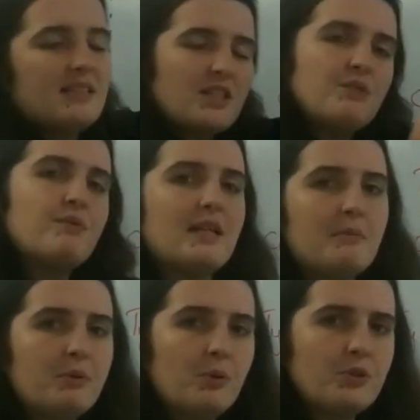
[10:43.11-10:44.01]
It's actually
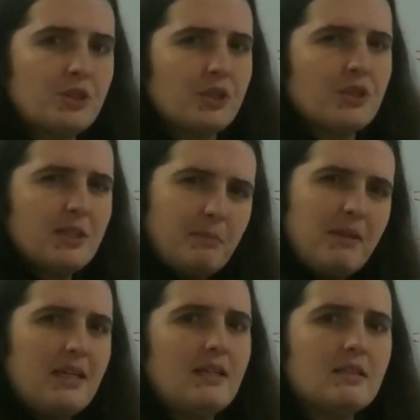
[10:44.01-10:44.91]
really important because
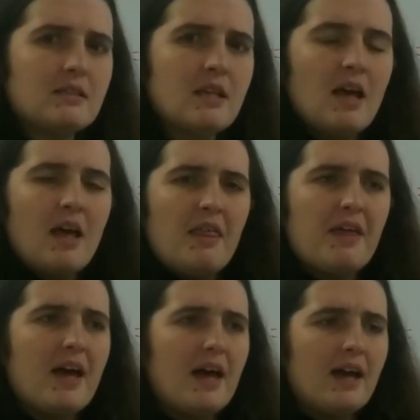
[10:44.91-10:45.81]
it means
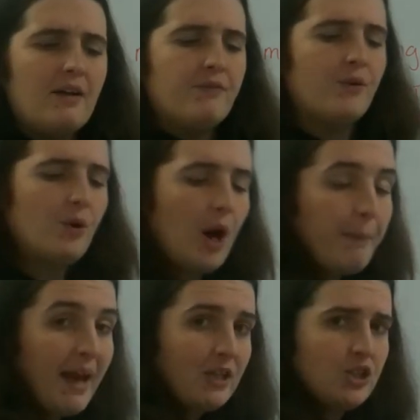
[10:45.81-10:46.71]
that
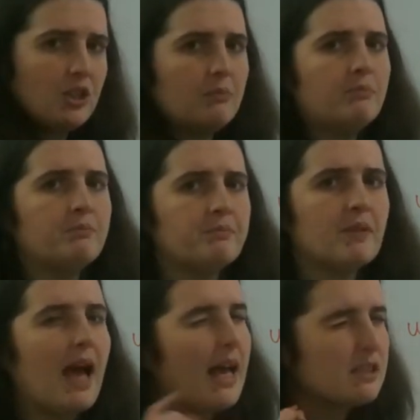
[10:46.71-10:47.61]
for a pendulum,
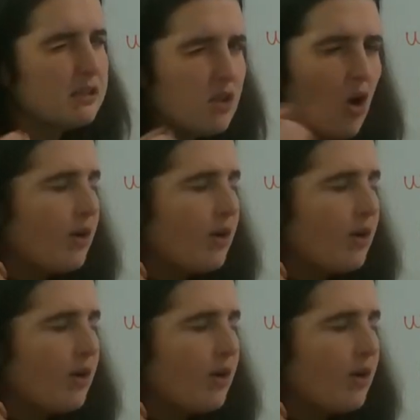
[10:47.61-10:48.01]
as